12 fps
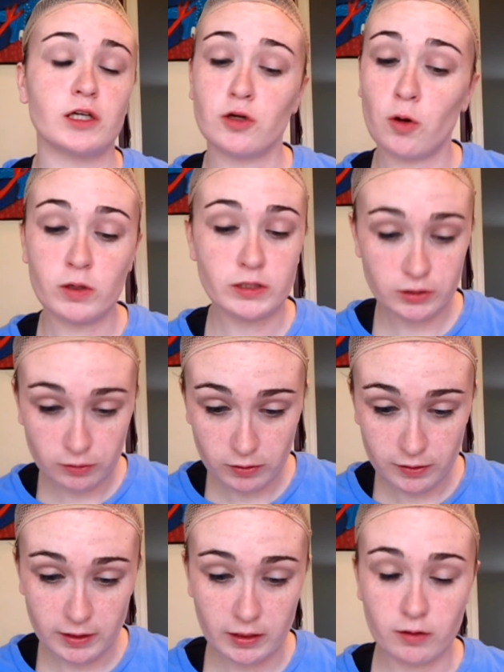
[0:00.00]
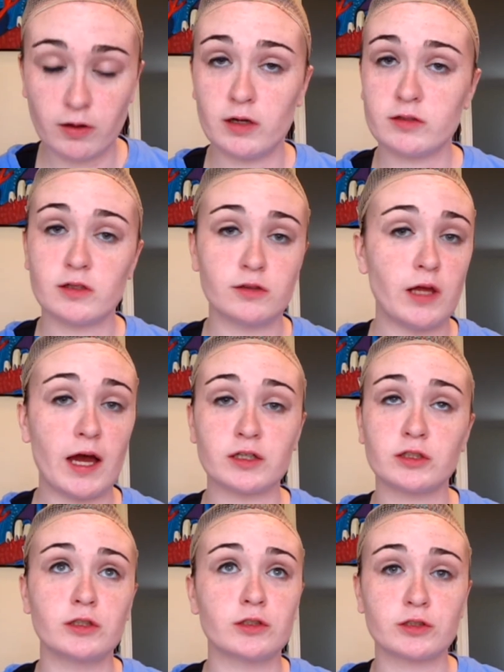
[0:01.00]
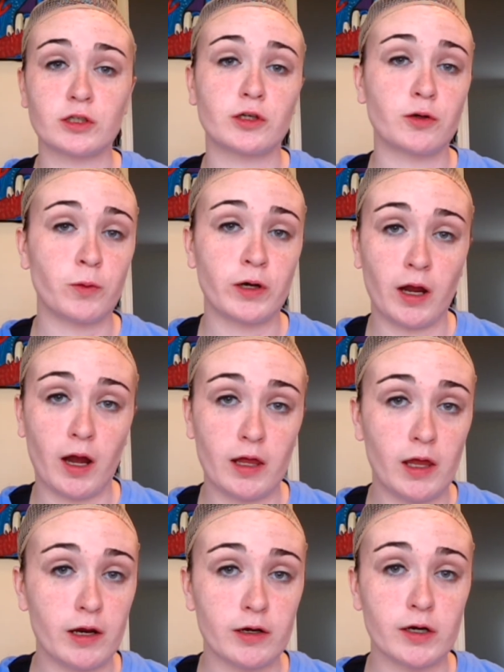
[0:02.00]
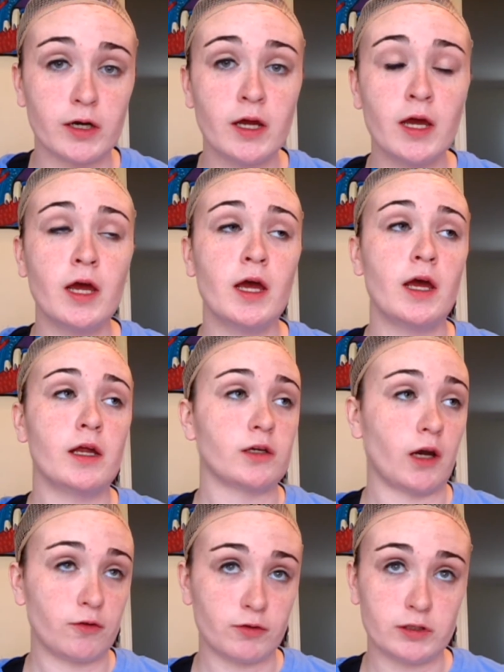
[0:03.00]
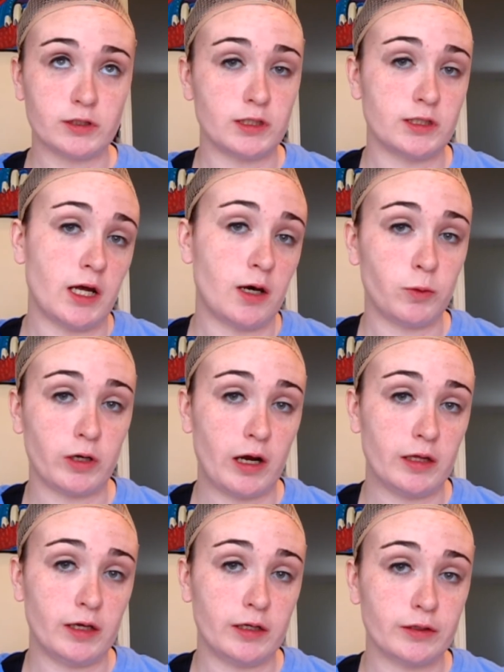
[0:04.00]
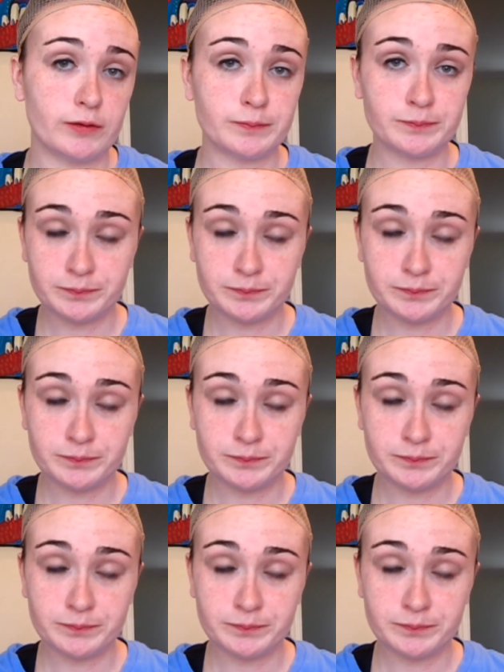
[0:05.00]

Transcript: You don't want it too thick, or else it actually looks like you're wearing eyeliner, and Jack Frost does not wear eyeliner.